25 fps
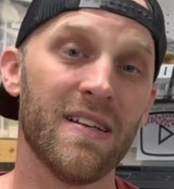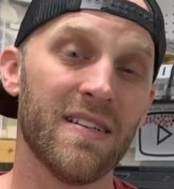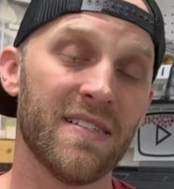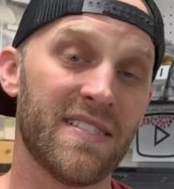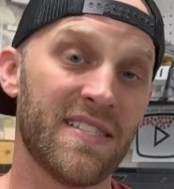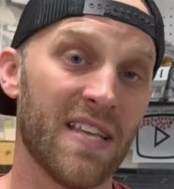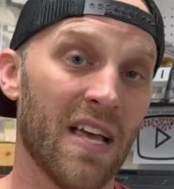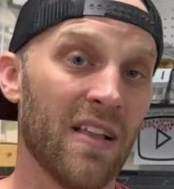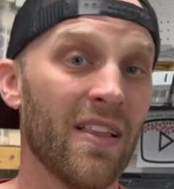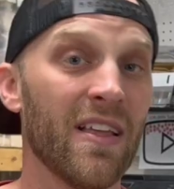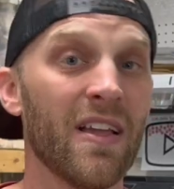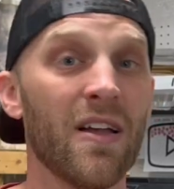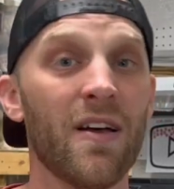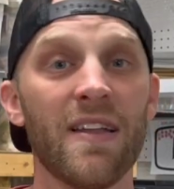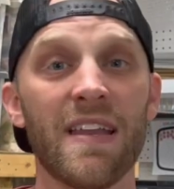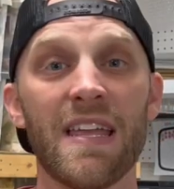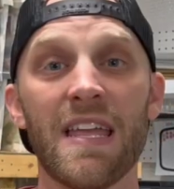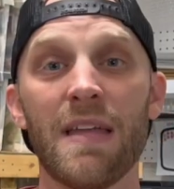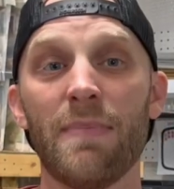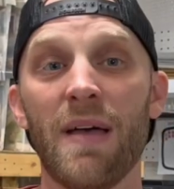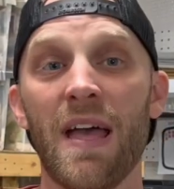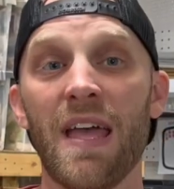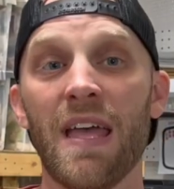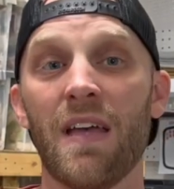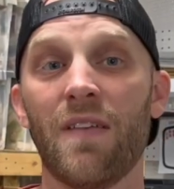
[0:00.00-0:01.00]
Selling on
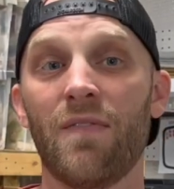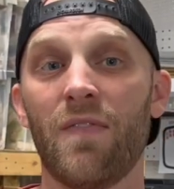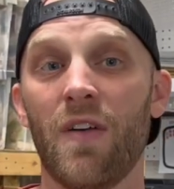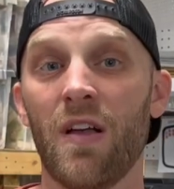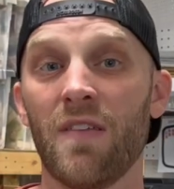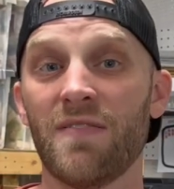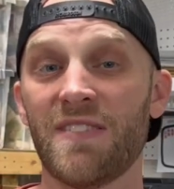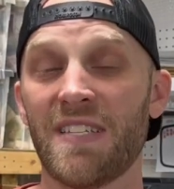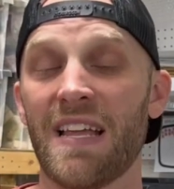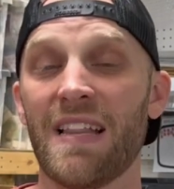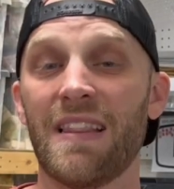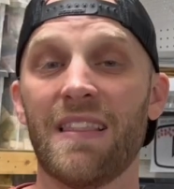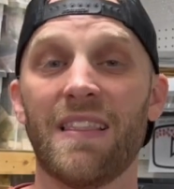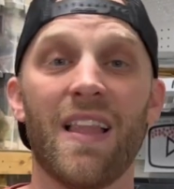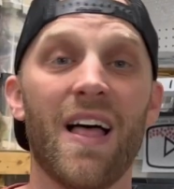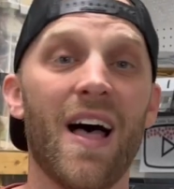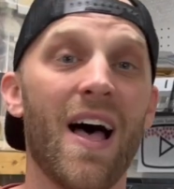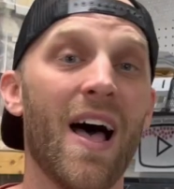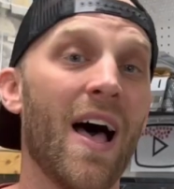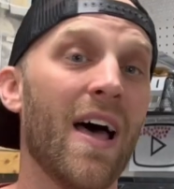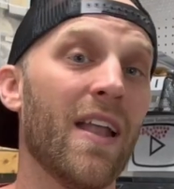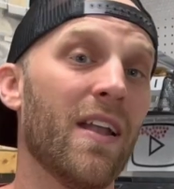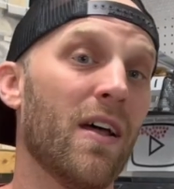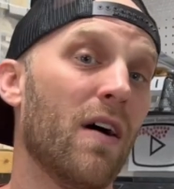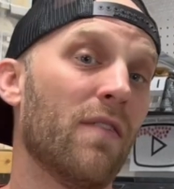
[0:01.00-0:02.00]
eBay involves a
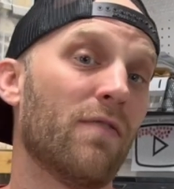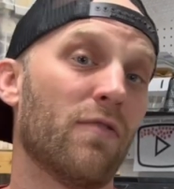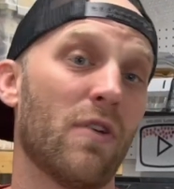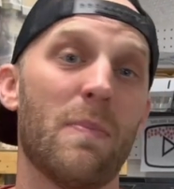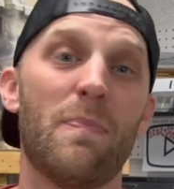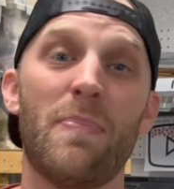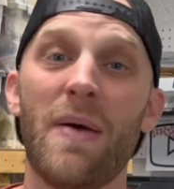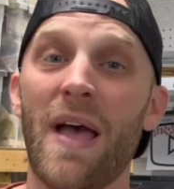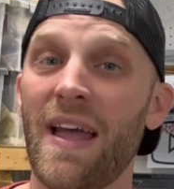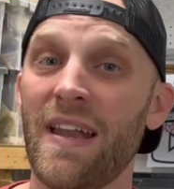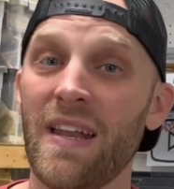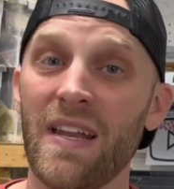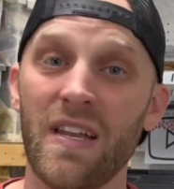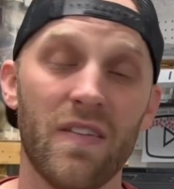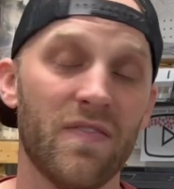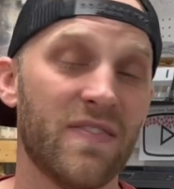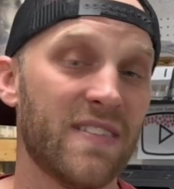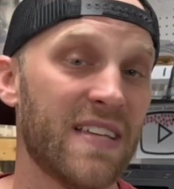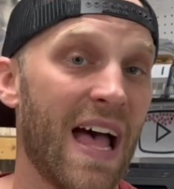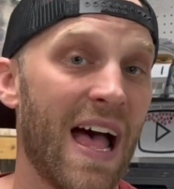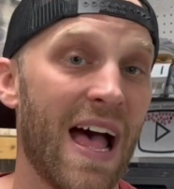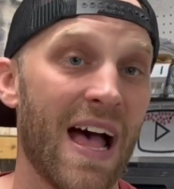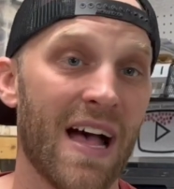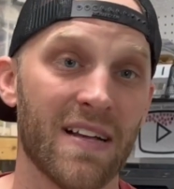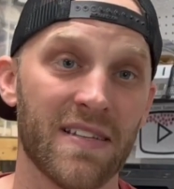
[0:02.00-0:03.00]
lot of repetitive
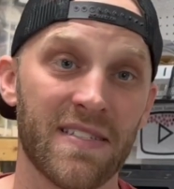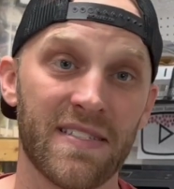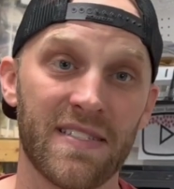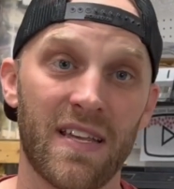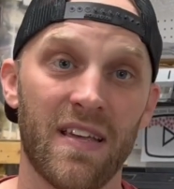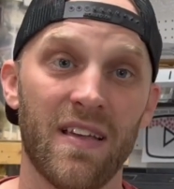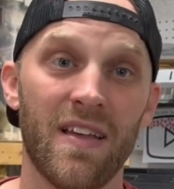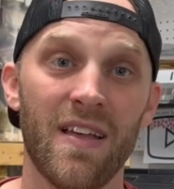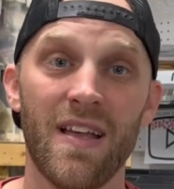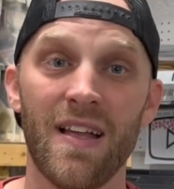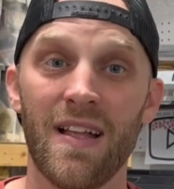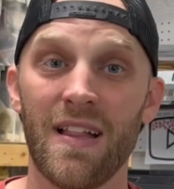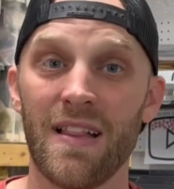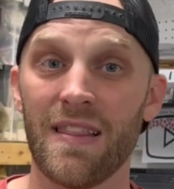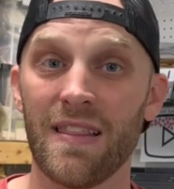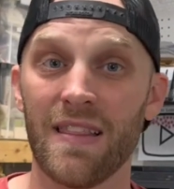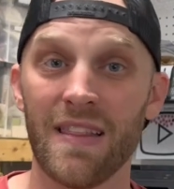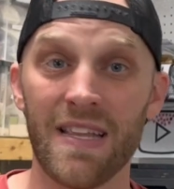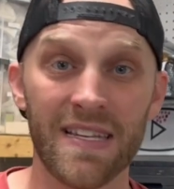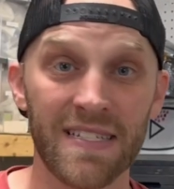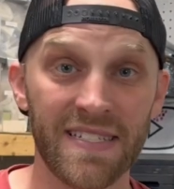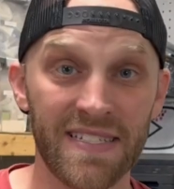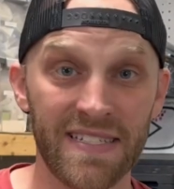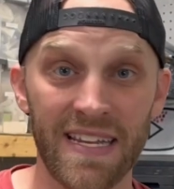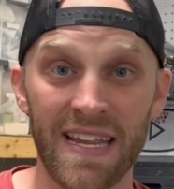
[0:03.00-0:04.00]
tasks:
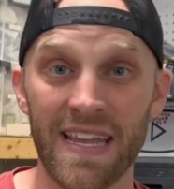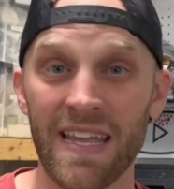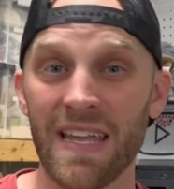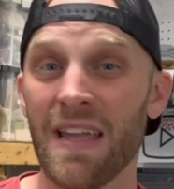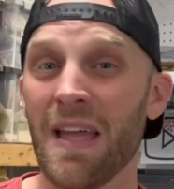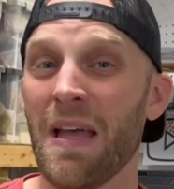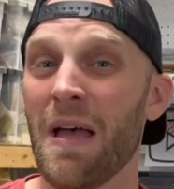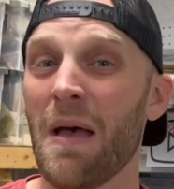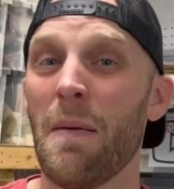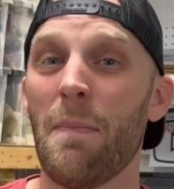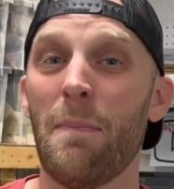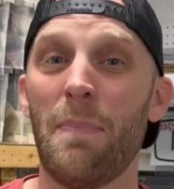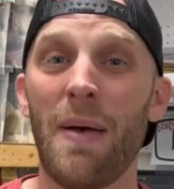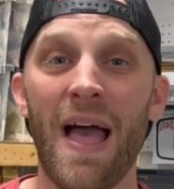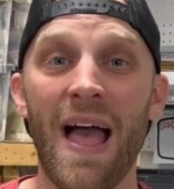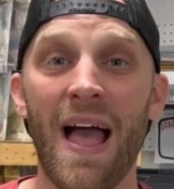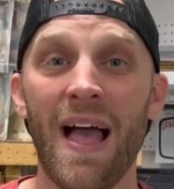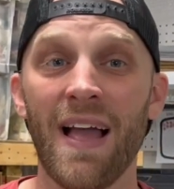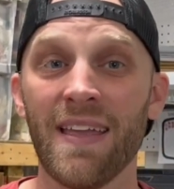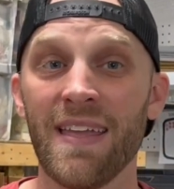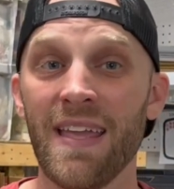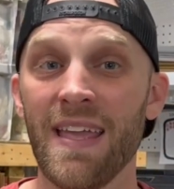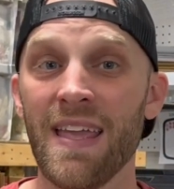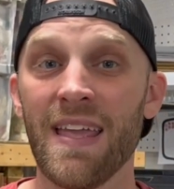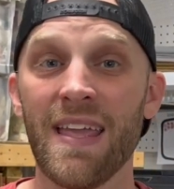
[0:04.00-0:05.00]
listing,
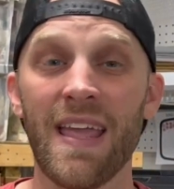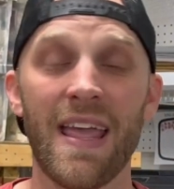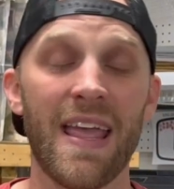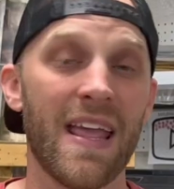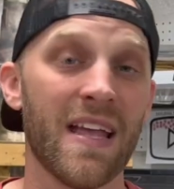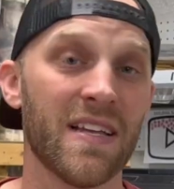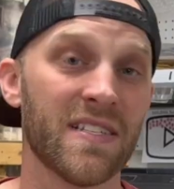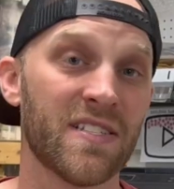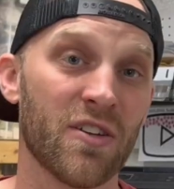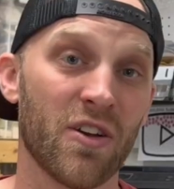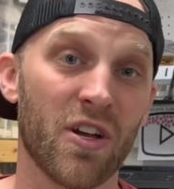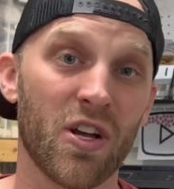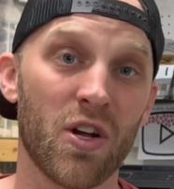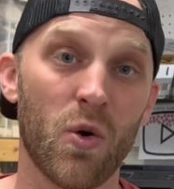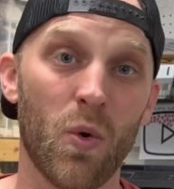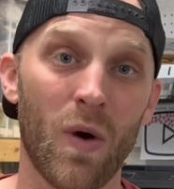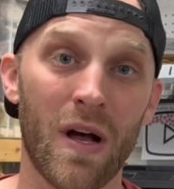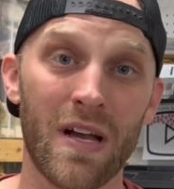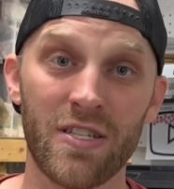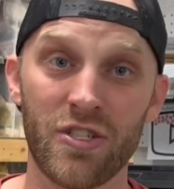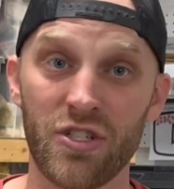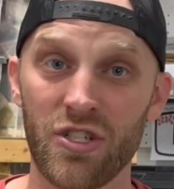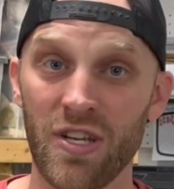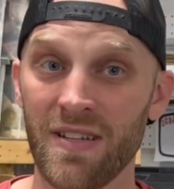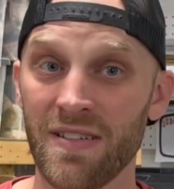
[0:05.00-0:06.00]
packing, answering
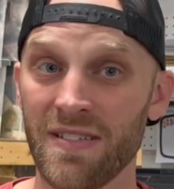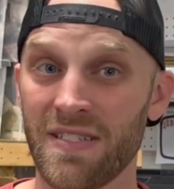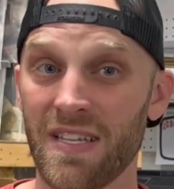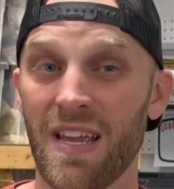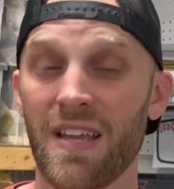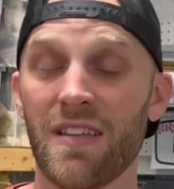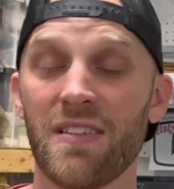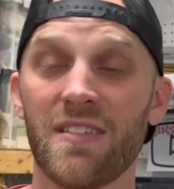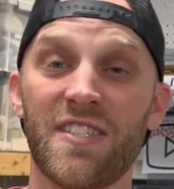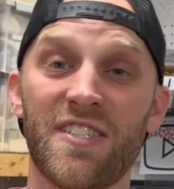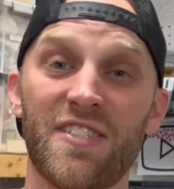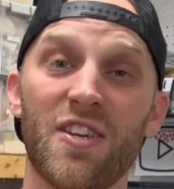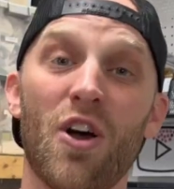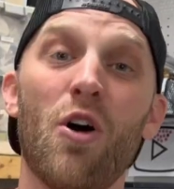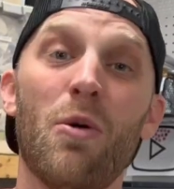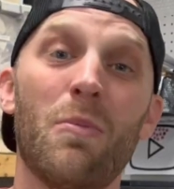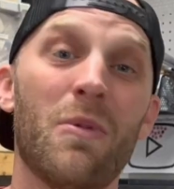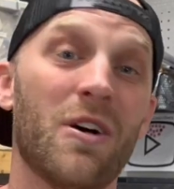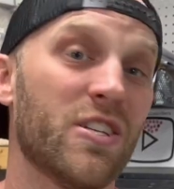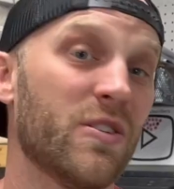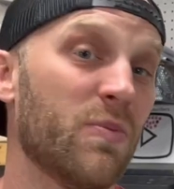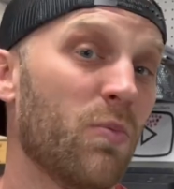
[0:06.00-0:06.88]
questions, and so much